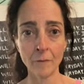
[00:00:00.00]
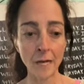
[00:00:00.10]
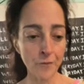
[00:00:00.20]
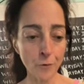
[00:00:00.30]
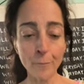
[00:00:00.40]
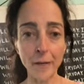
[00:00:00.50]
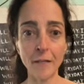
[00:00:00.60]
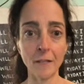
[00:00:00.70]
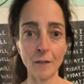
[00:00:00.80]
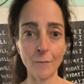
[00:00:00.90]
And they're
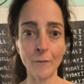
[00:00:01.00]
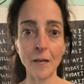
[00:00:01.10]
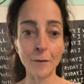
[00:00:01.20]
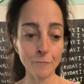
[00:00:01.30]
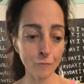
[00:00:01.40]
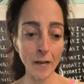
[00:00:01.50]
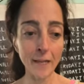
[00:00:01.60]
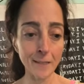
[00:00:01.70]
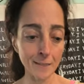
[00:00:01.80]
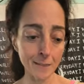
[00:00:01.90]
biting him. And
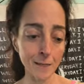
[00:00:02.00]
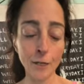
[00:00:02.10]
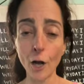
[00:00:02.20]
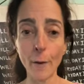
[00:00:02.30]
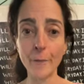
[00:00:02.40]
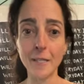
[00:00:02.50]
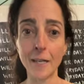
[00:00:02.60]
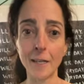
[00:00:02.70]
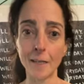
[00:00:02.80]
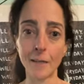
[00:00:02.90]
Ray is
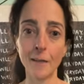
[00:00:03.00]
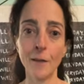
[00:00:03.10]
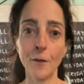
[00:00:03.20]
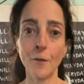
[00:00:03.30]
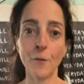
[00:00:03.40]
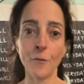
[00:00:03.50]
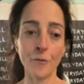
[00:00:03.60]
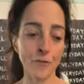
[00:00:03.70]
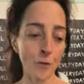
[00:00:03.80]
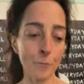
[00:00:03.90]
accommodating
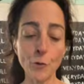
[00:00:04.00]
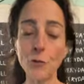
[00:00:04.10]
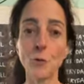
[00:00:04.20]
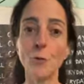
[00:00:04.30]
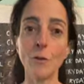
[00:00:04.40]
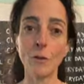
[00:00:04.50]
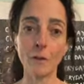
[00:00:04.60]
the mutual